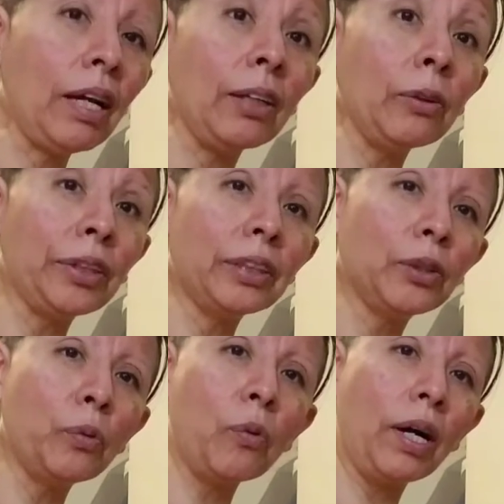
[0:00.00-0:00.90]
calories
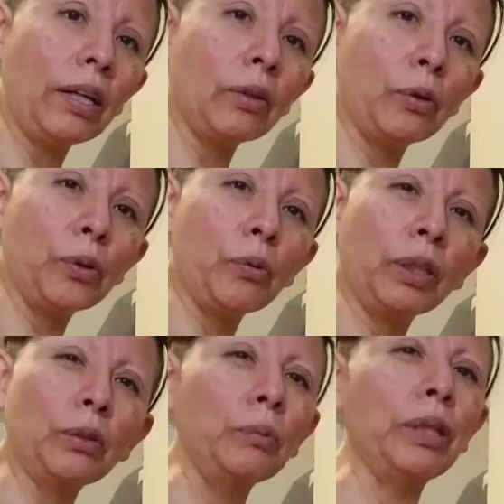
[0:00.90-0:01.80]
you want, or you
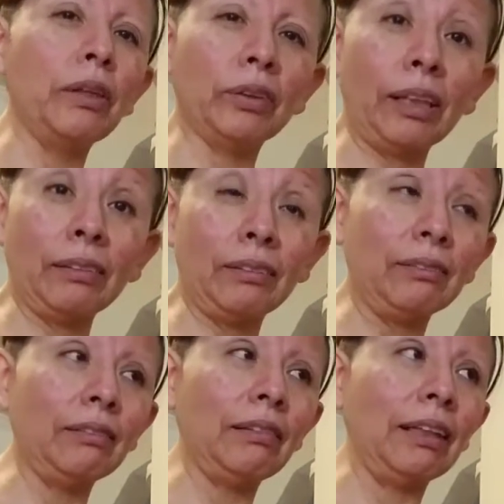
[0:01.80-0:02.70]
want to be on a
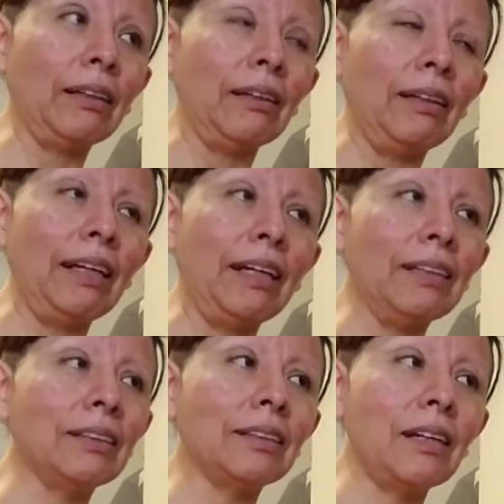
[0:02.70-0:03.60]

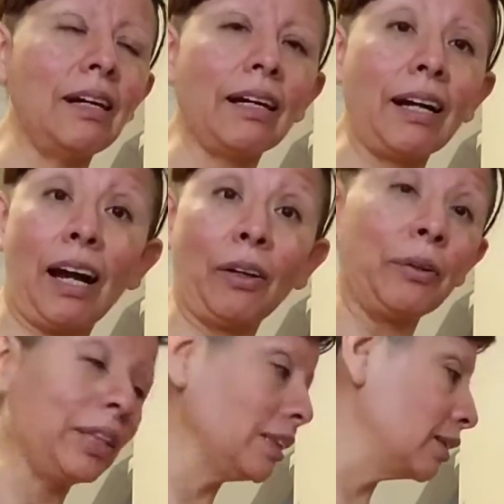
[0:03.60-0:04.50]
less
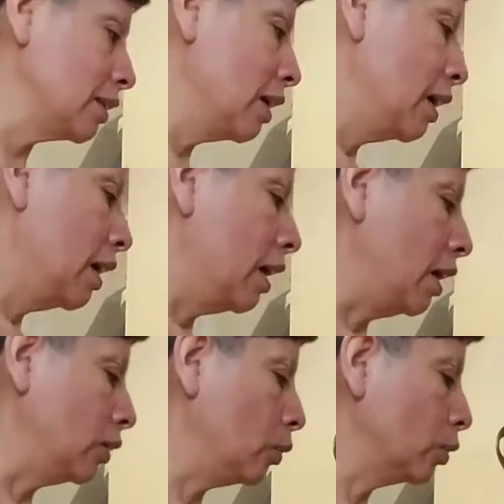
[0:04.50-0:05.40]
calories.
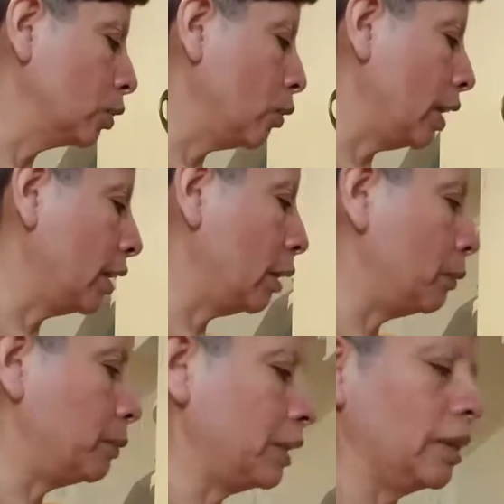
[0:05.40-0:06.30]
And also I
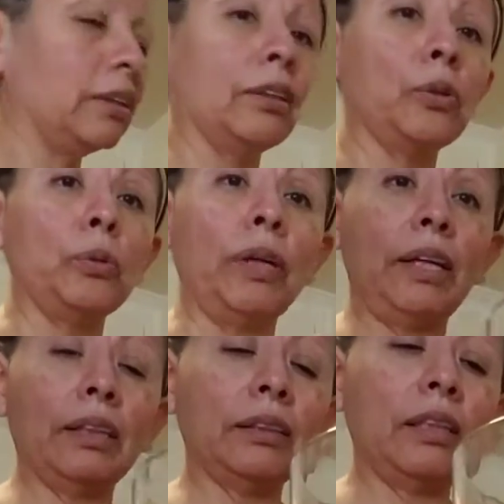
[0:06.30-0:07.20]
have over here the 2
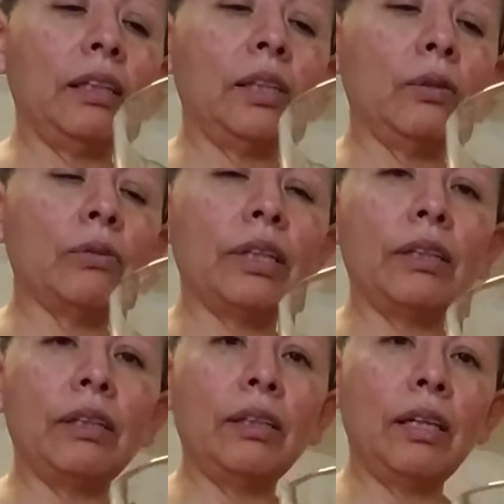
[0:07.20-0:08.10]
eggs that I
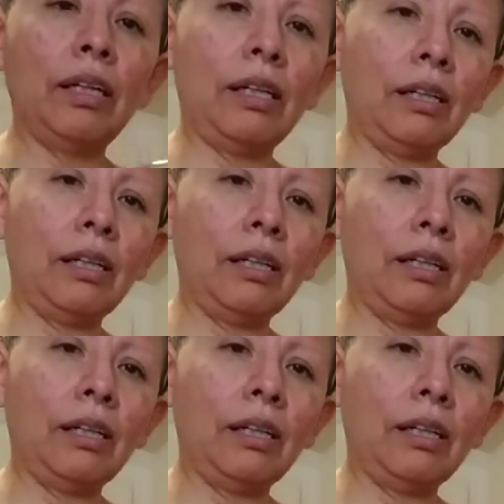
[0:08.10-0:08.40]
already